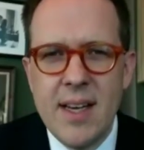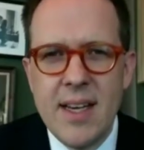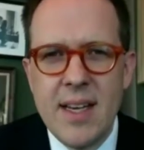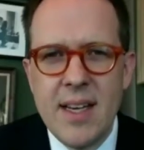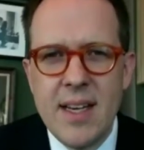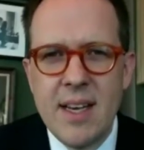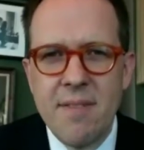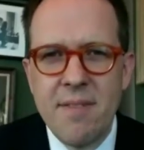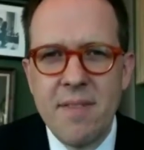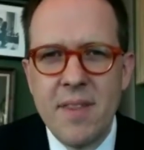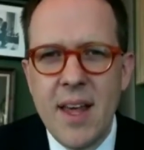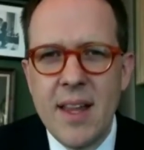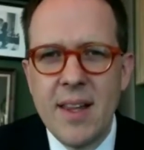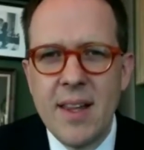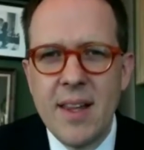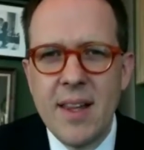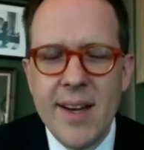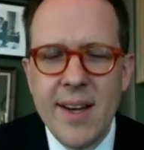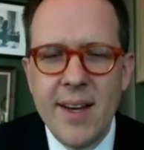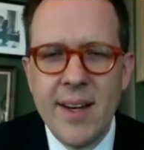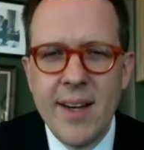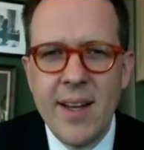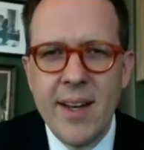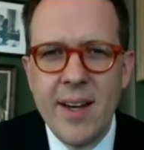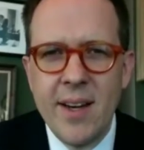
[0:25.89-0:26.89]
If they led
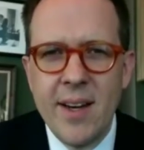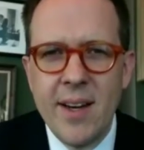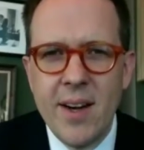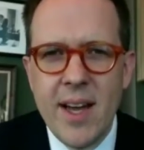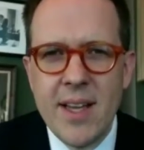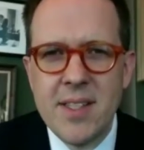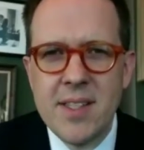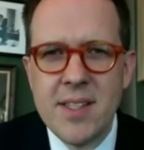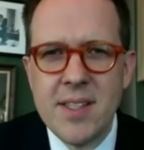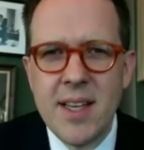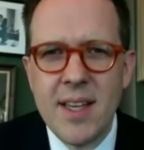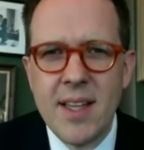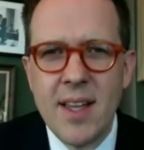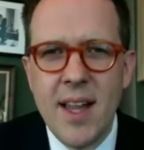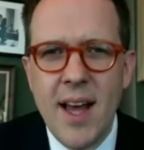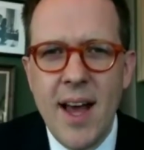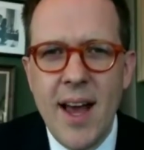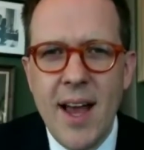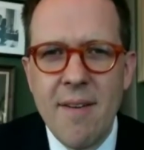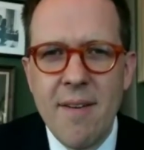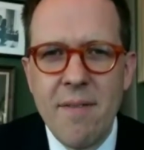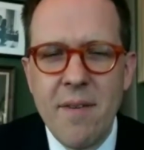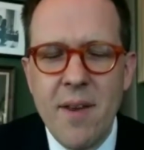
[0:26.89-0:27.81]
an interesting life,